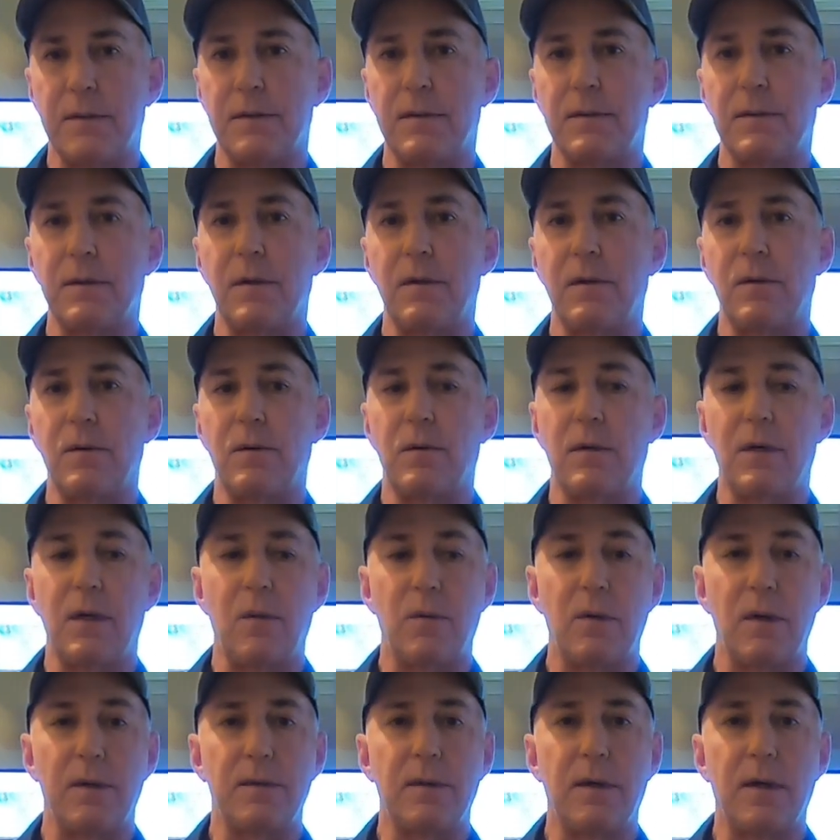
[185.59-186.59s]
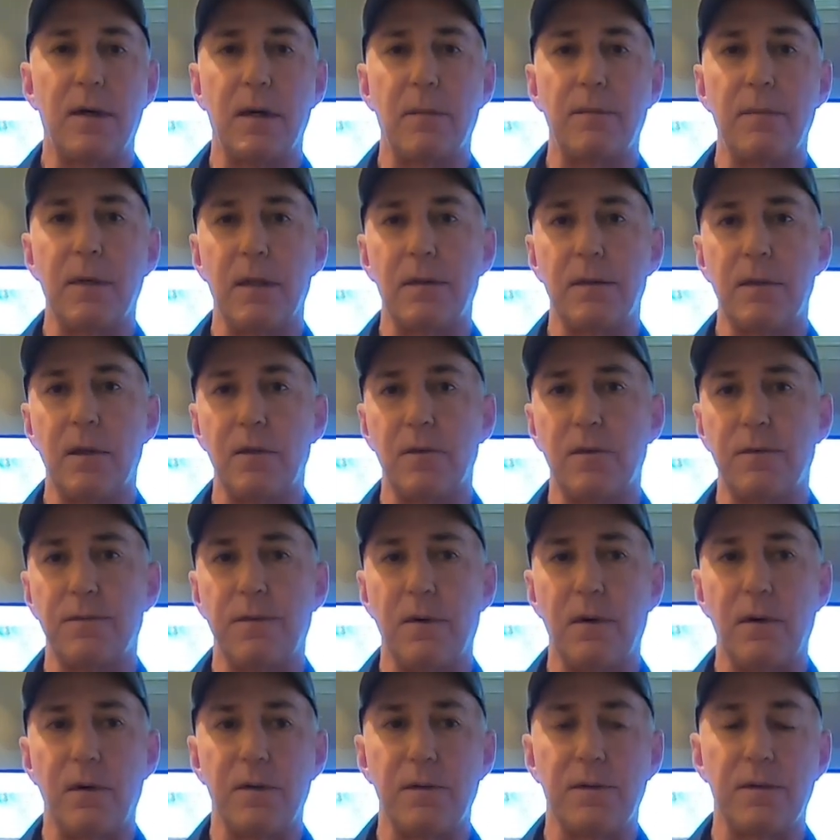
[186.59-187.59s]
So I want to talk about those
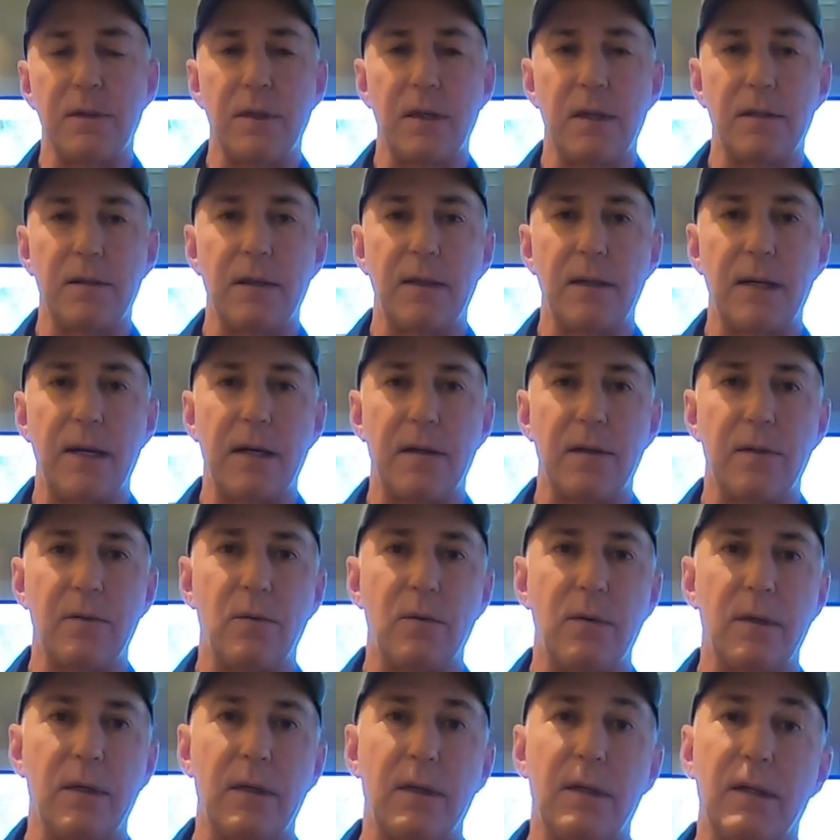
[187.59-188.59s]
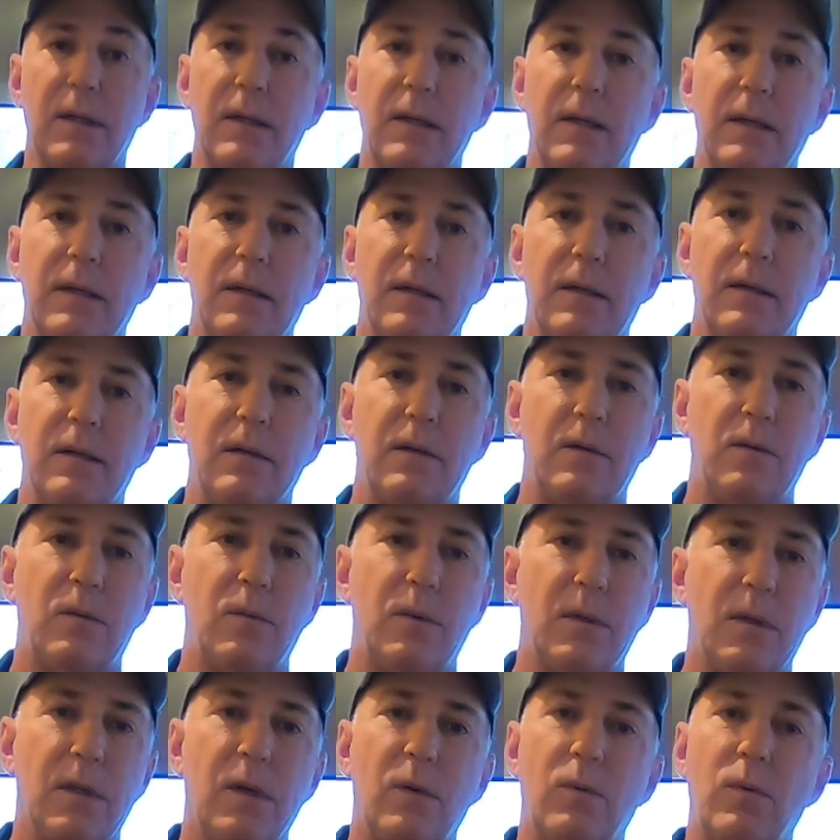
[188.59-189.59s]
first to get that out of the way.
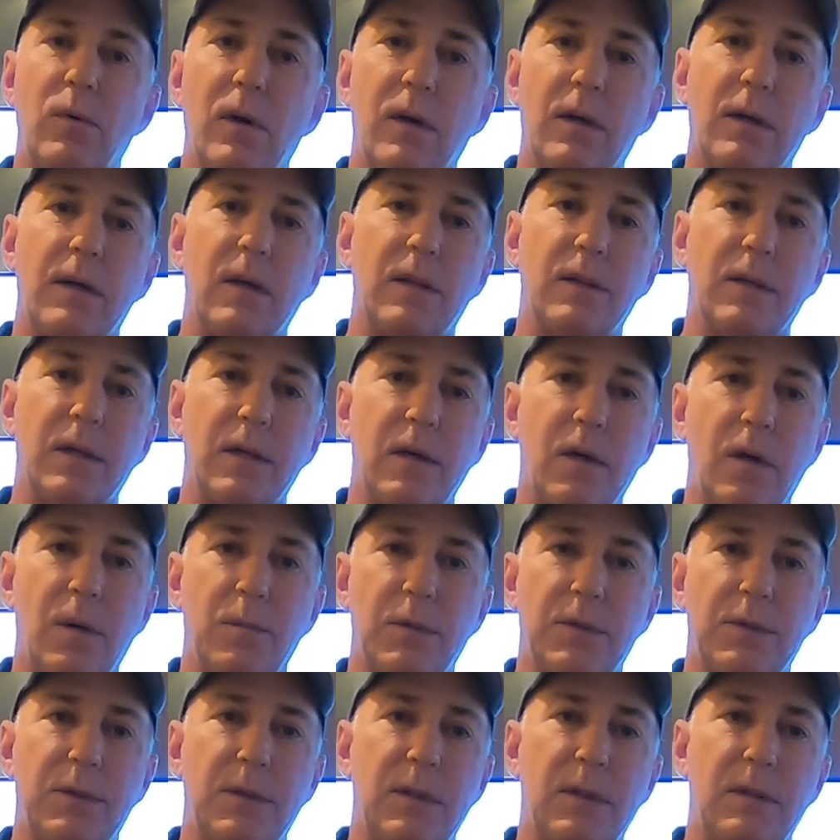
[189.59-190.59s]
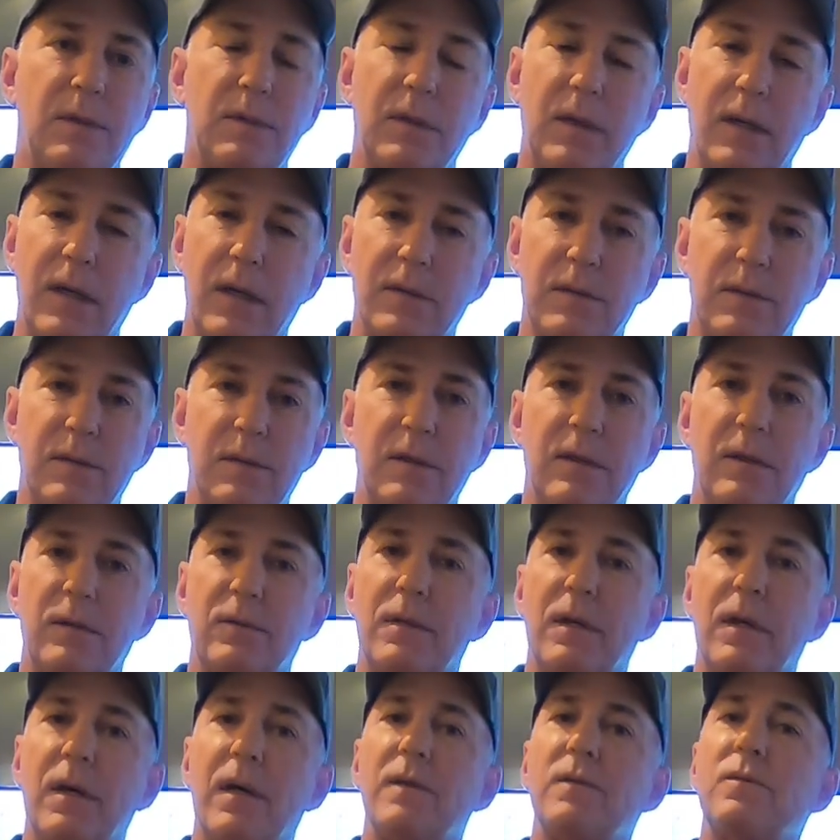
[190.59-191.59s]
Will it work on the Go machines? Yes,
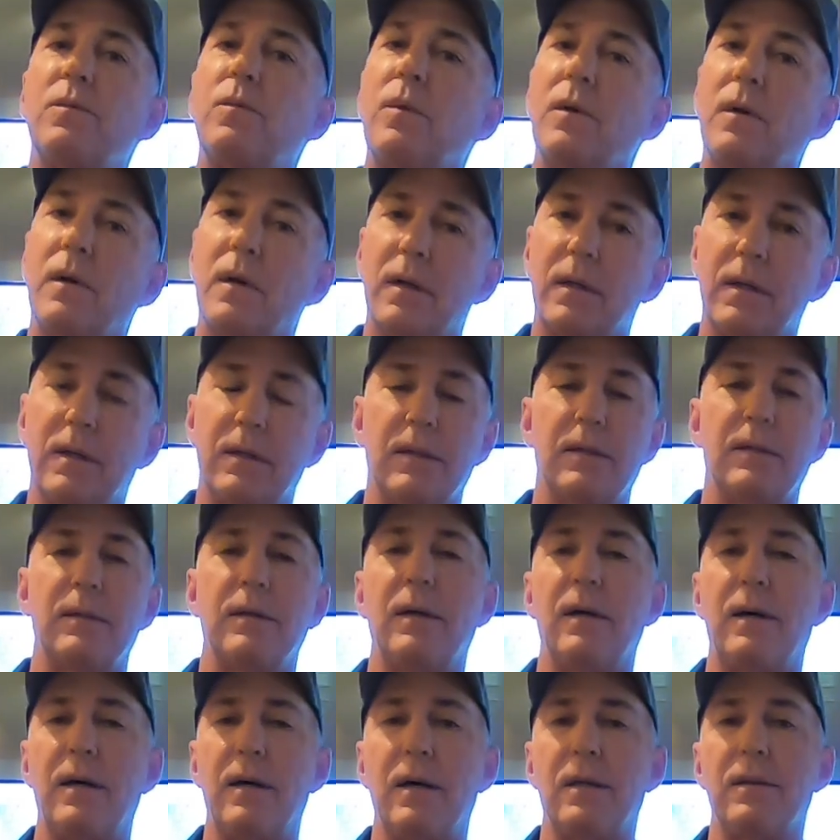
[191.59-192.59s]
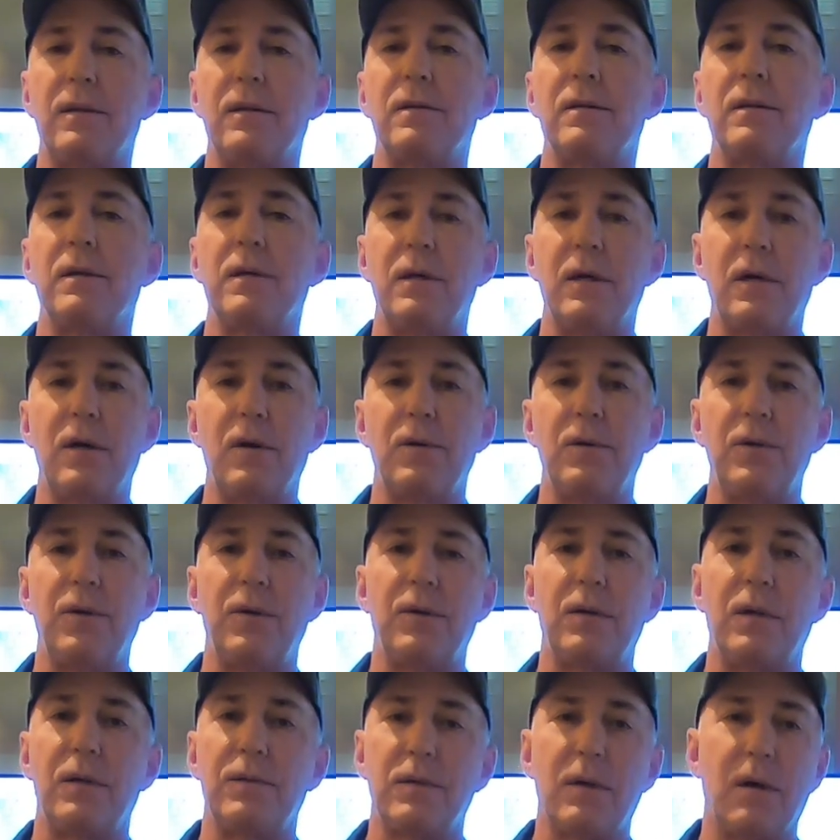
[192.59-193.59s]
it does work on the Go
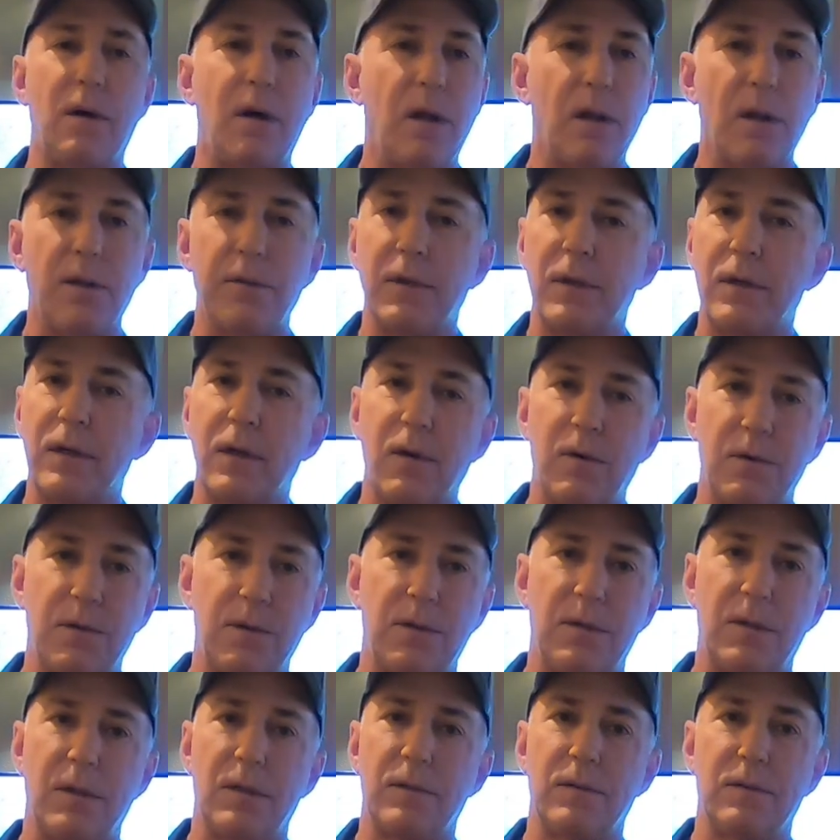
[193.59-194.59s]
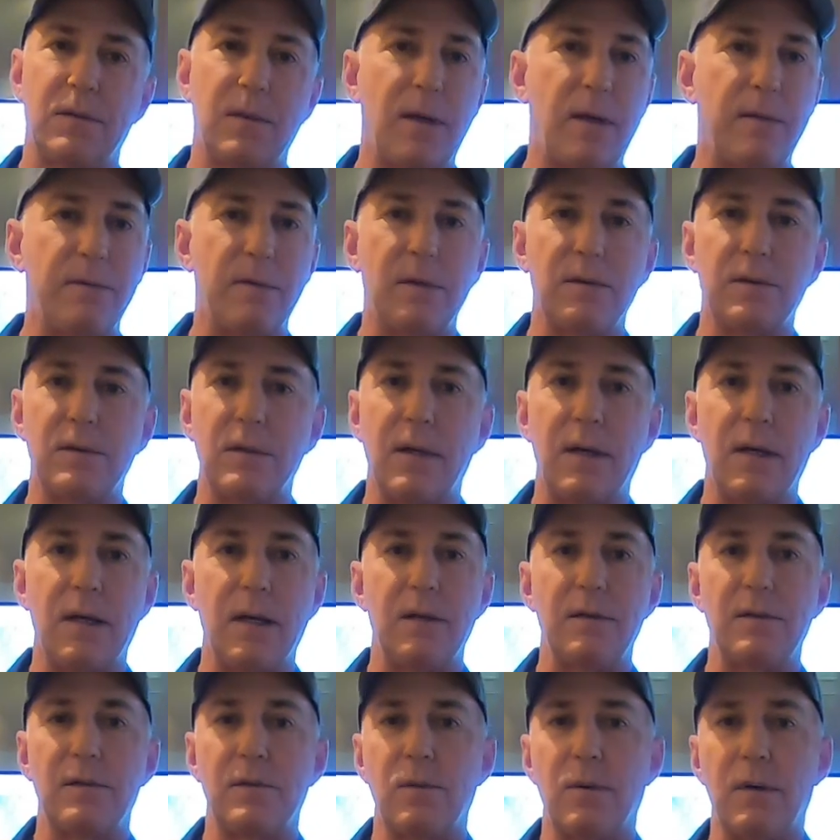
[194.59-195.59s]
units, all of the Go units, 7s,
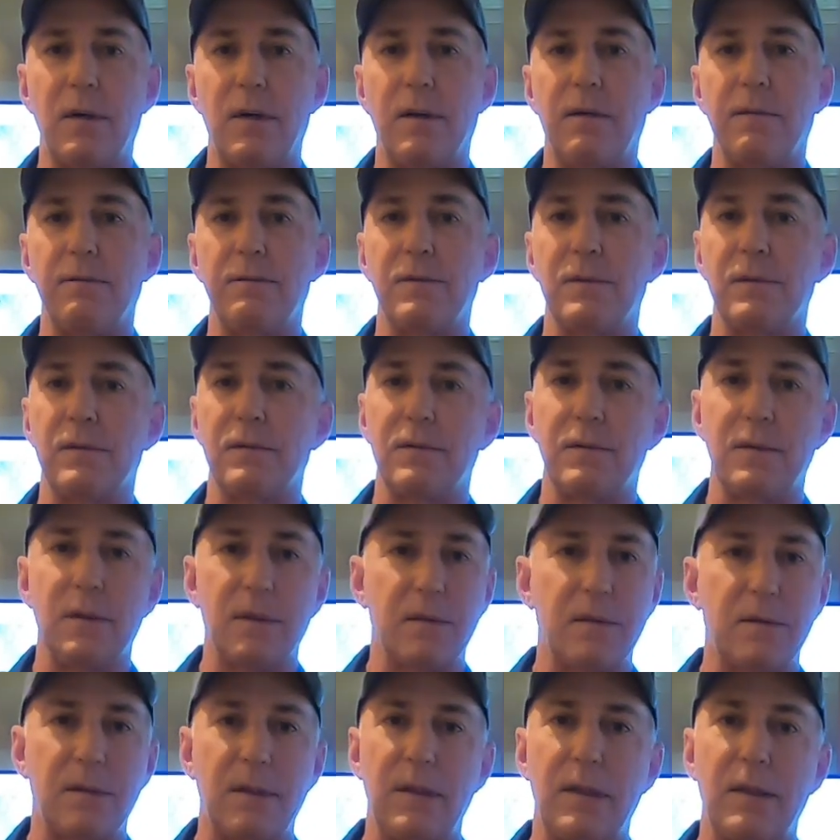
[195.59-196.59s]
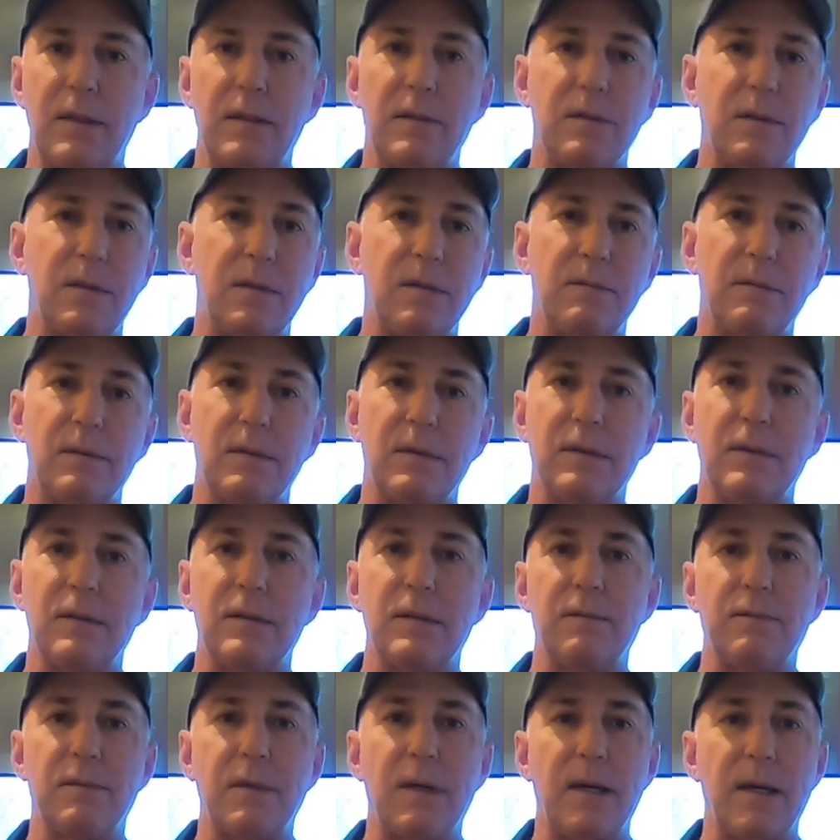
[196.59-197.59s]
9s, 12s, and 16s even,
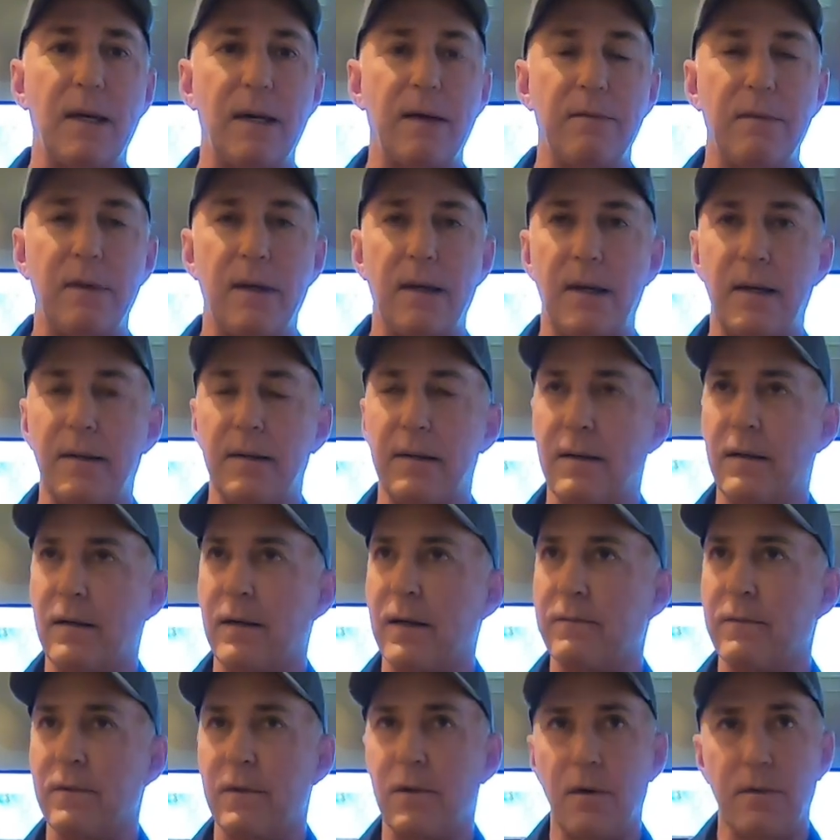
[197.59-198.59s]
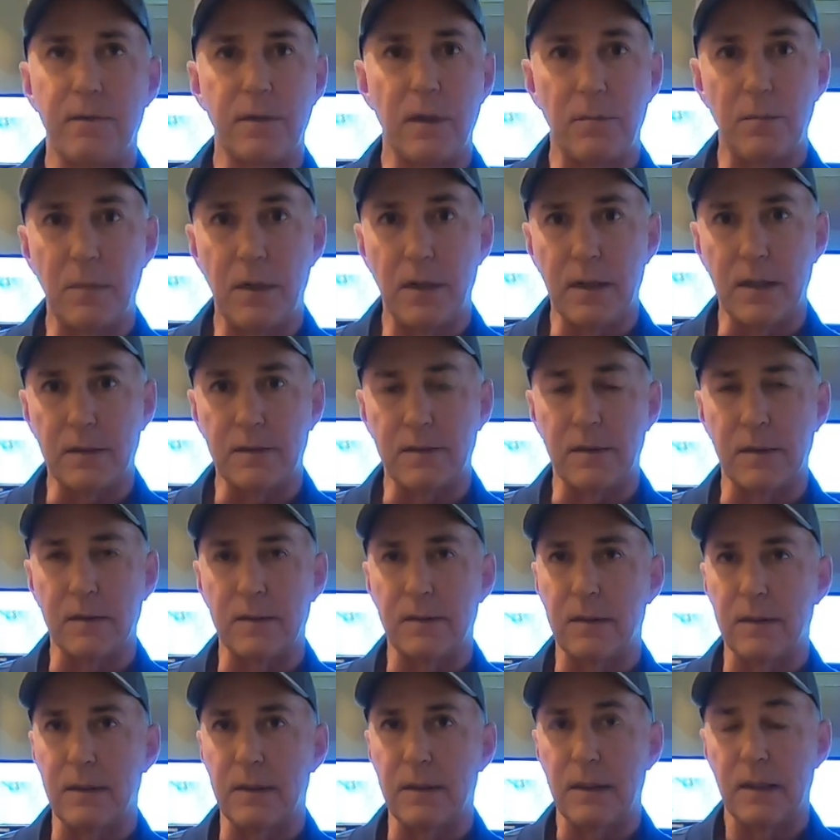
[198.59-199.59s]
if they have that. I don't even know if they make a
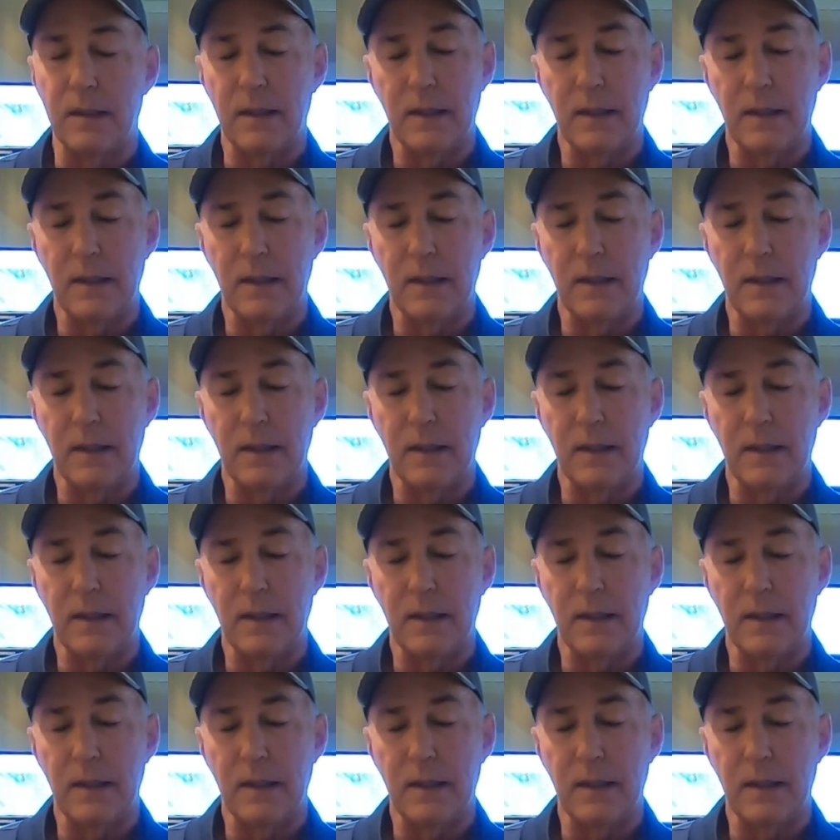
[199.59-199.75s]
16.